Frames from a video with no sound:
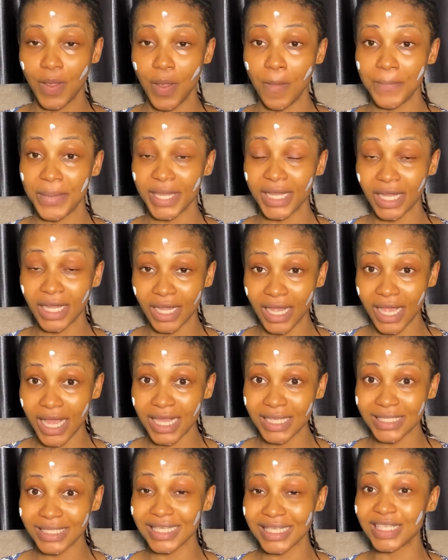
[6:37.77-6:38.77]

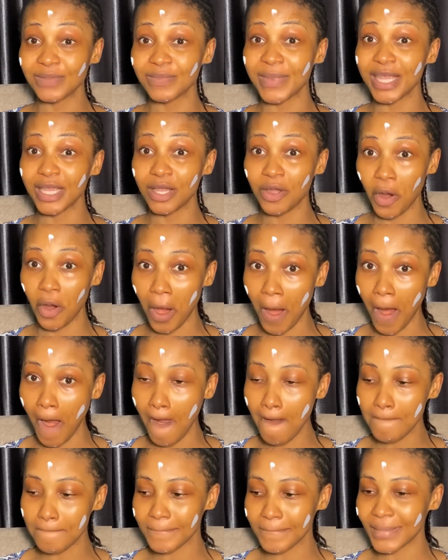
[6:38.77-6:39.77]
because this
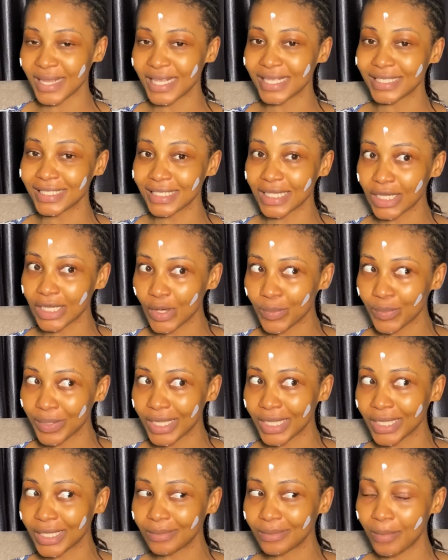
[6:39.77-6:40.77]
makeup is gonna
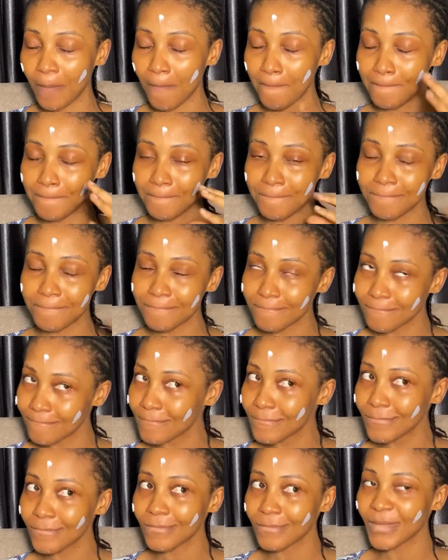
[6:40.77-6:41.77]
be
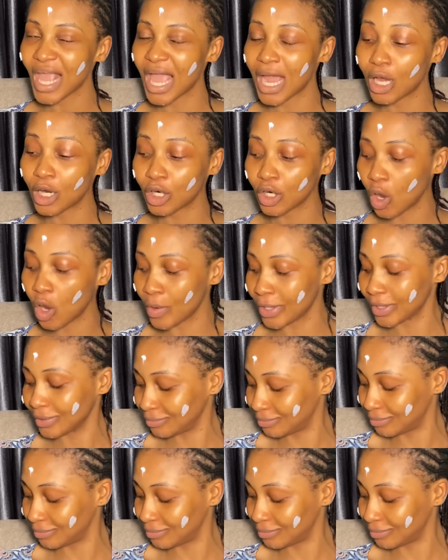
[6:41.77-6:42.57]
glowing.